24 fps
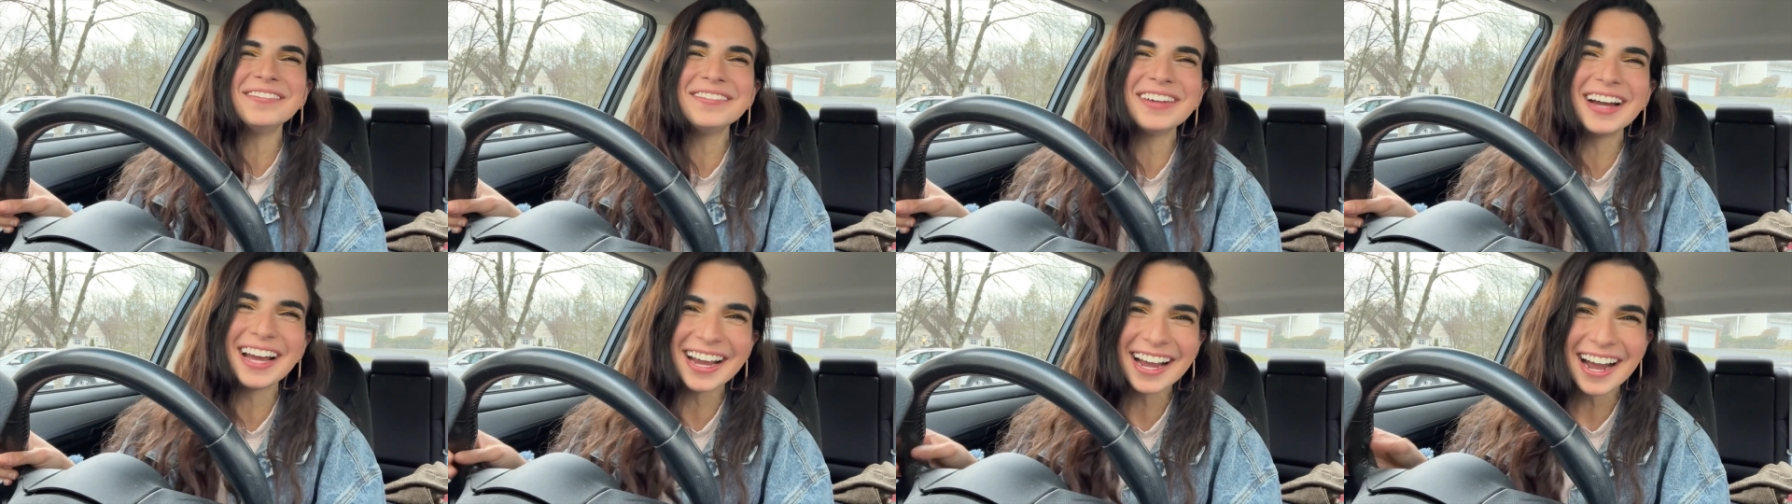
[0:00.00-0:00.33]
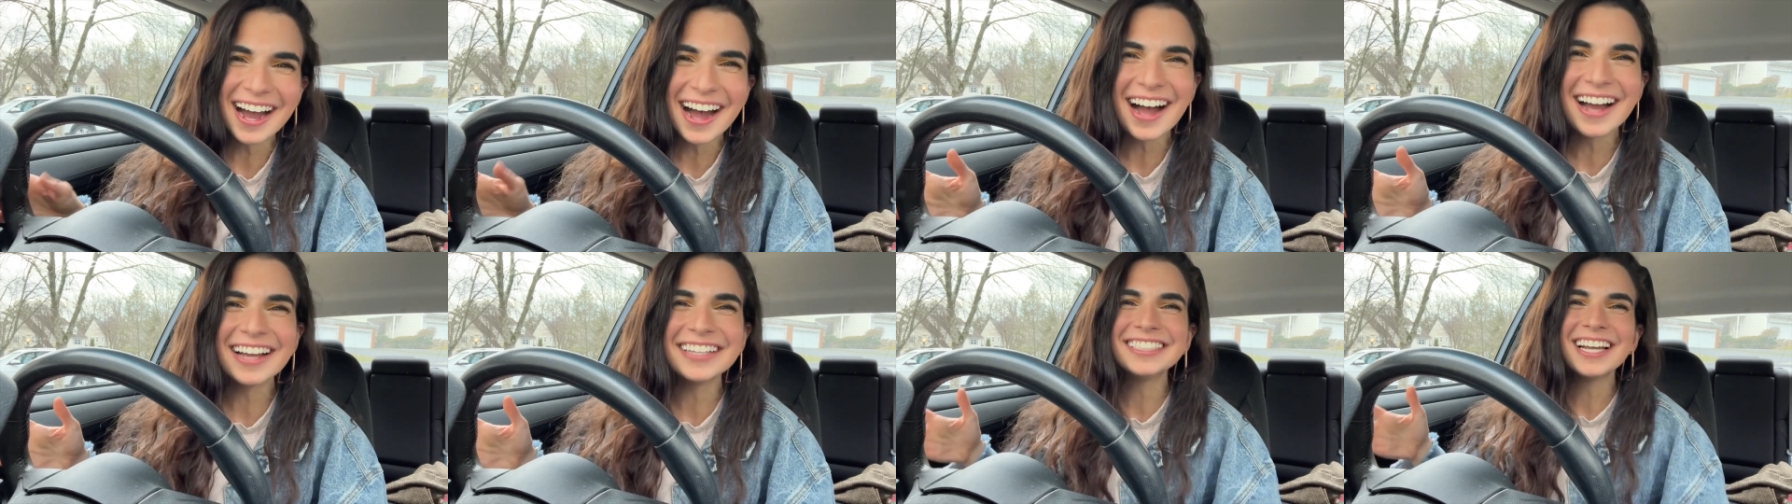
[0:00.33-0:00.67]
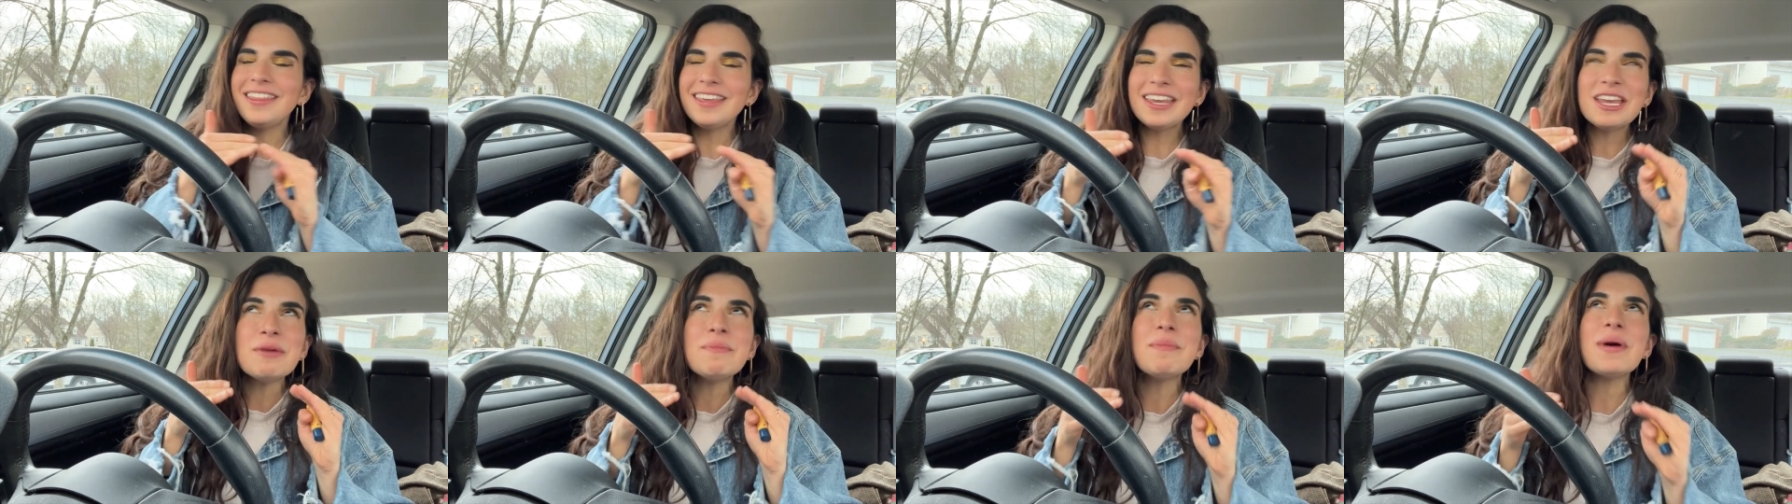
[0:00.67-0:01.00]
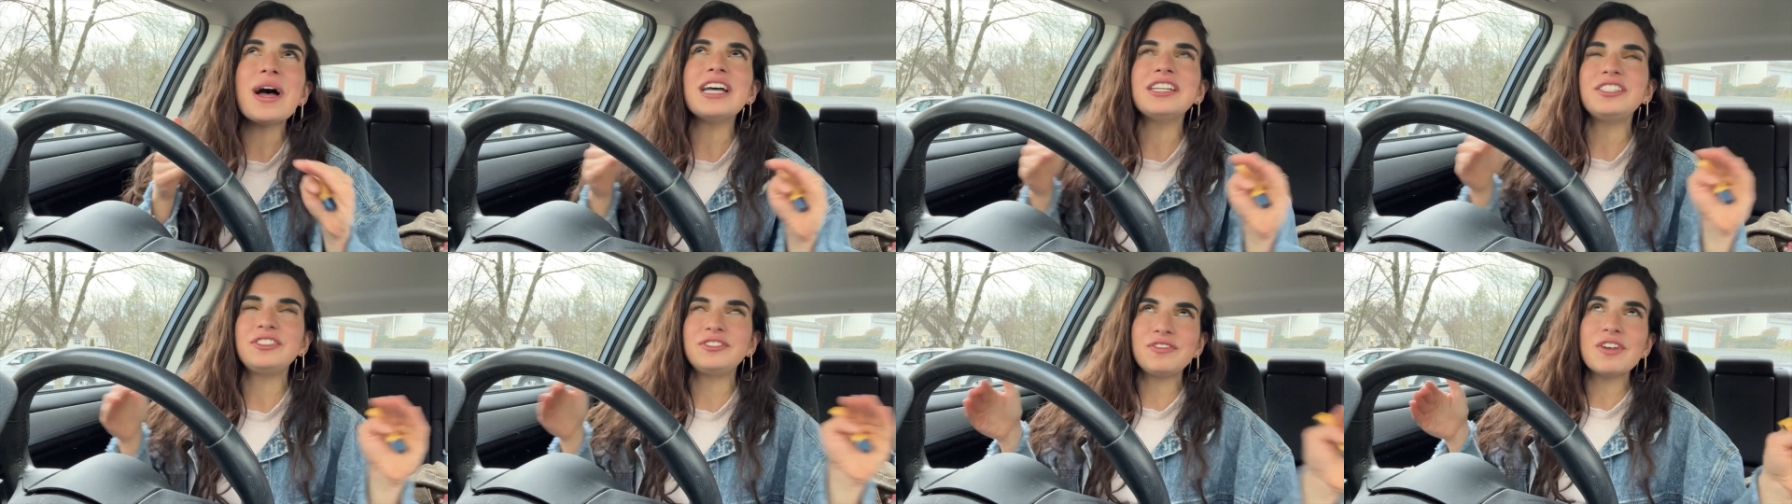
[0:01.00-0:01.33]
my gosh, the
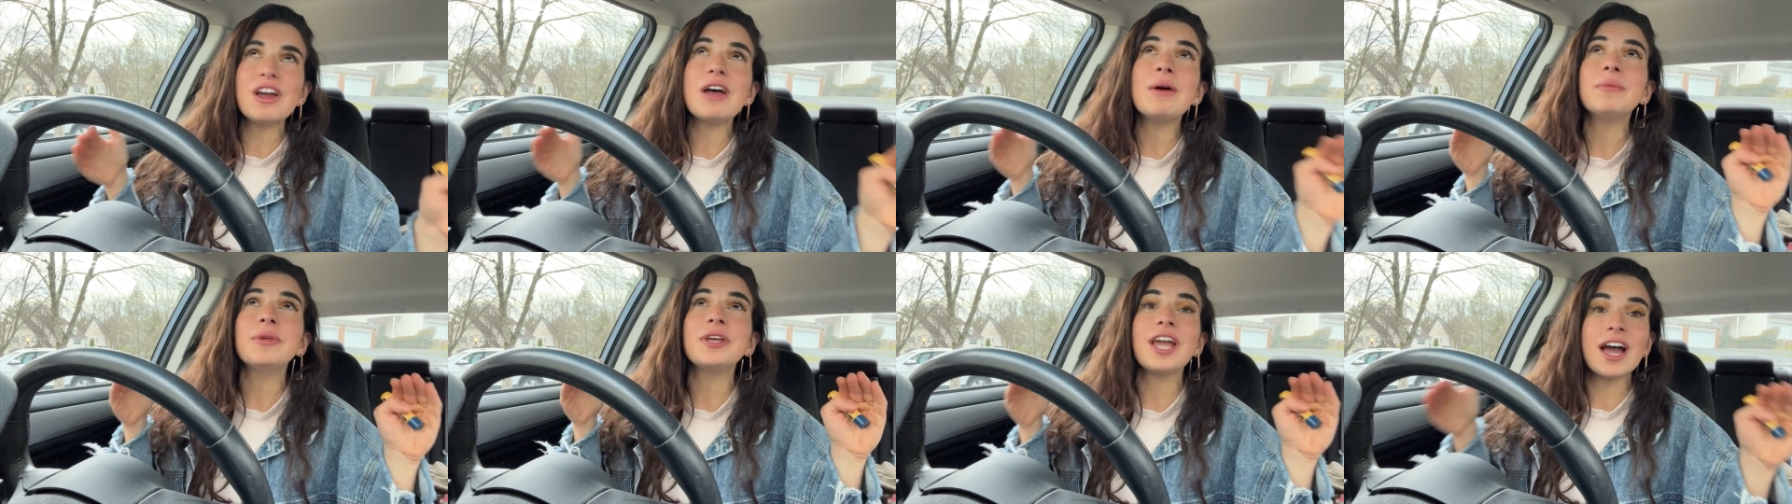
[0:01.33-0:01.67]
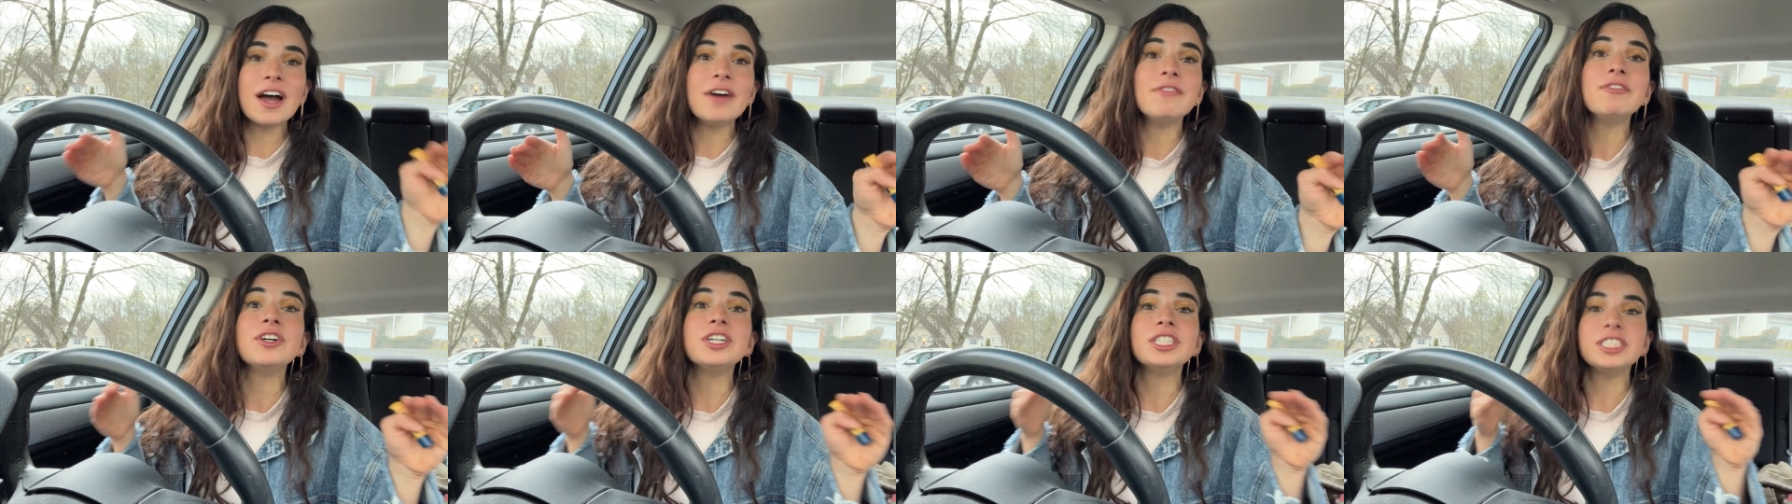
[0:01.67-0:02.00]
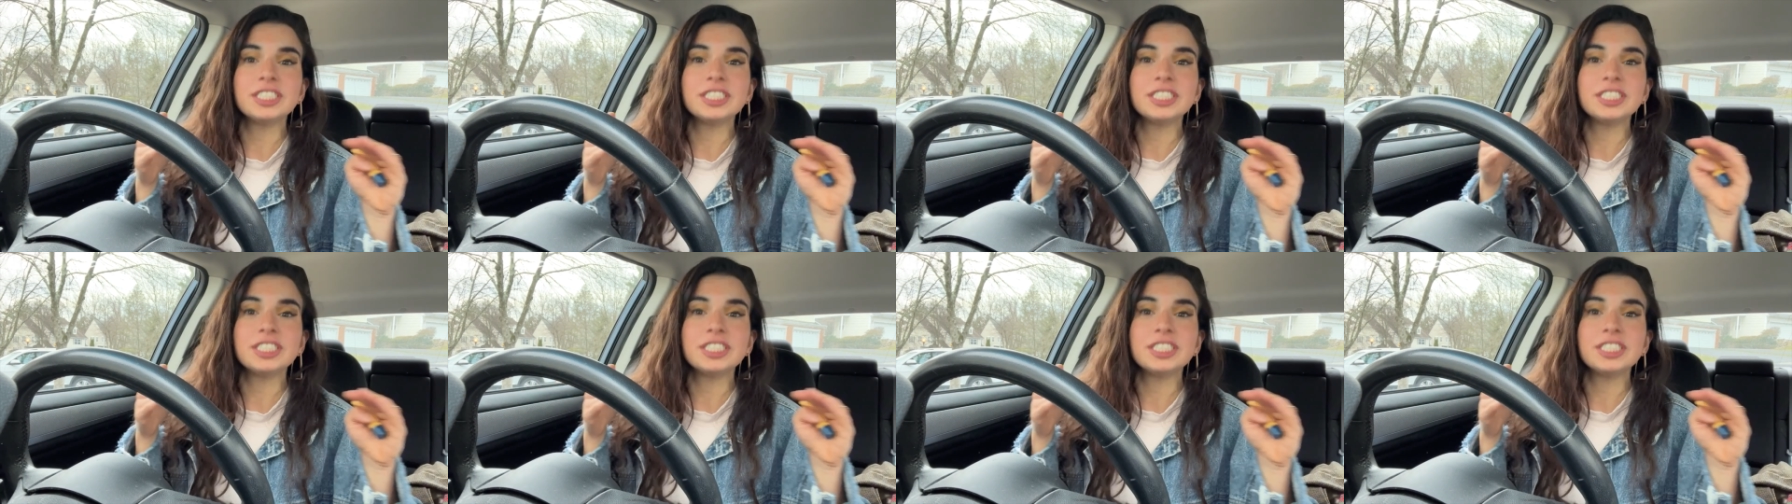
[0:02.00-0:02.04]
best family ever.